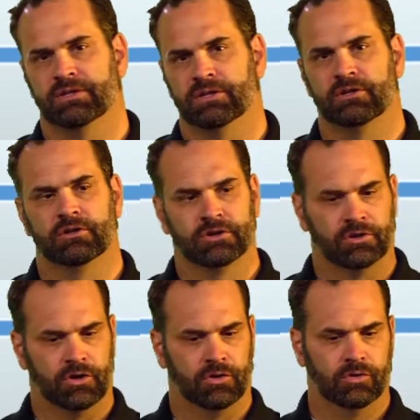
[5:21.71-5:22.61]
and you're at your
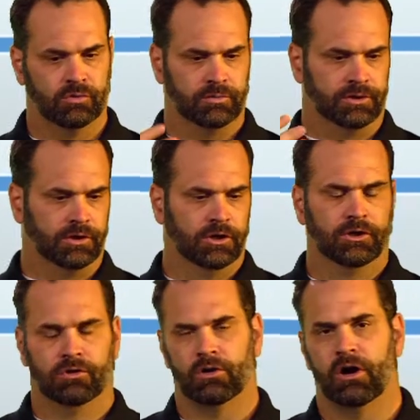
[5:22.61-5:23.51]
home
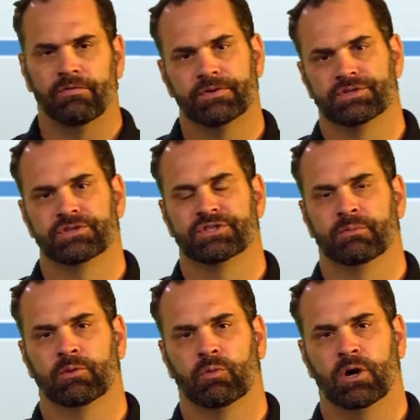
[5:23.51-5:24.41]
or office or
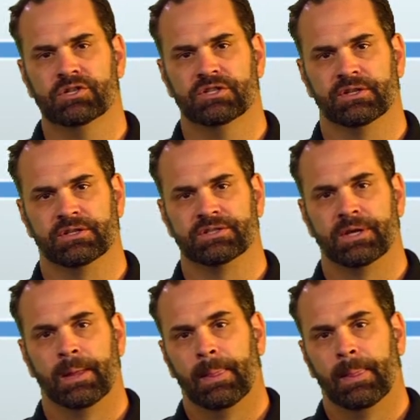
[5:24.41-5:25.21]
somewhere watching this.